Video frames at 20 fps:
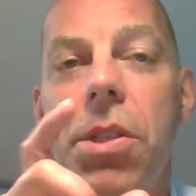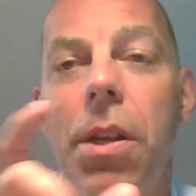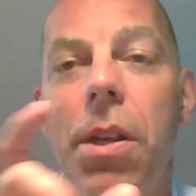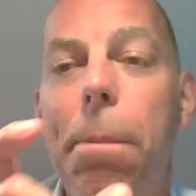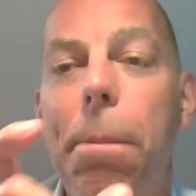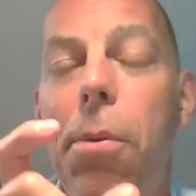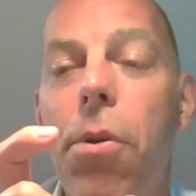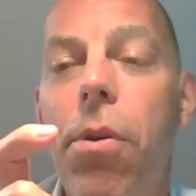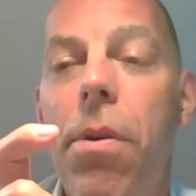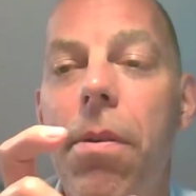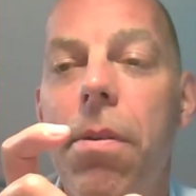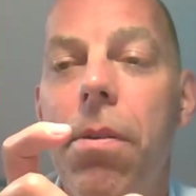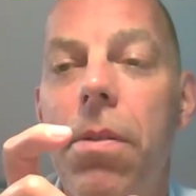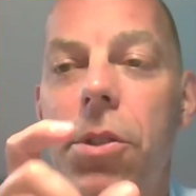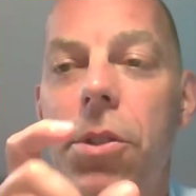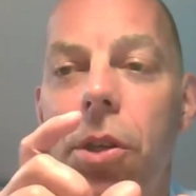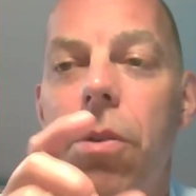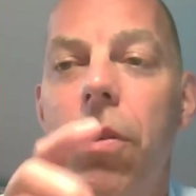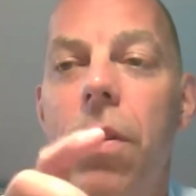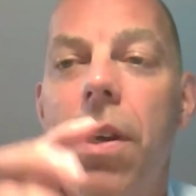
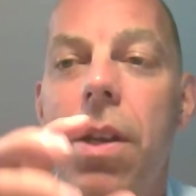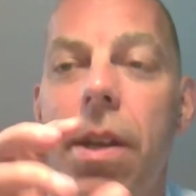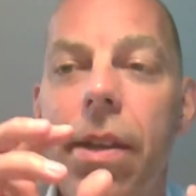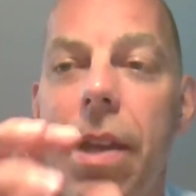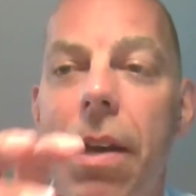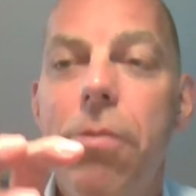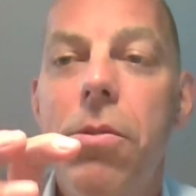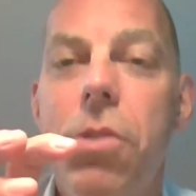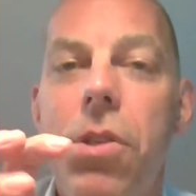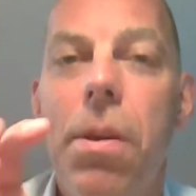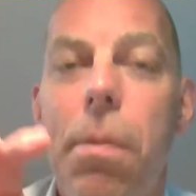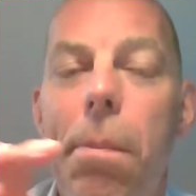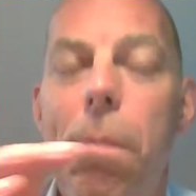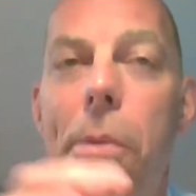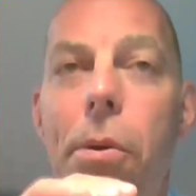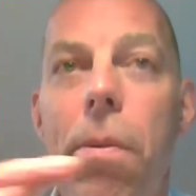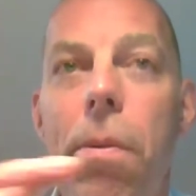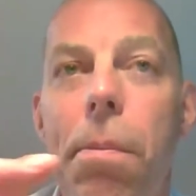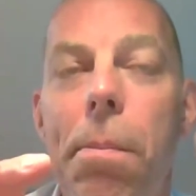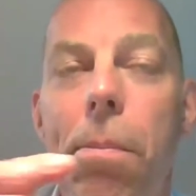
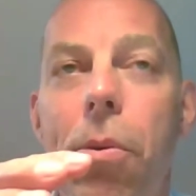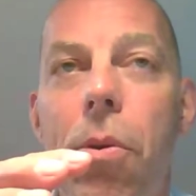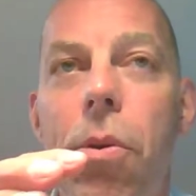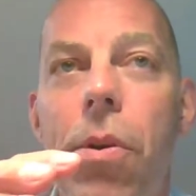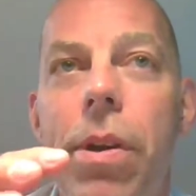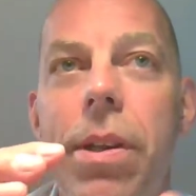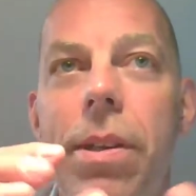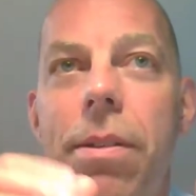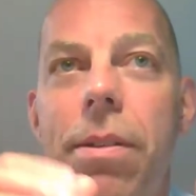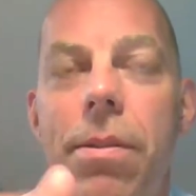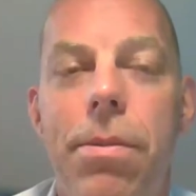important point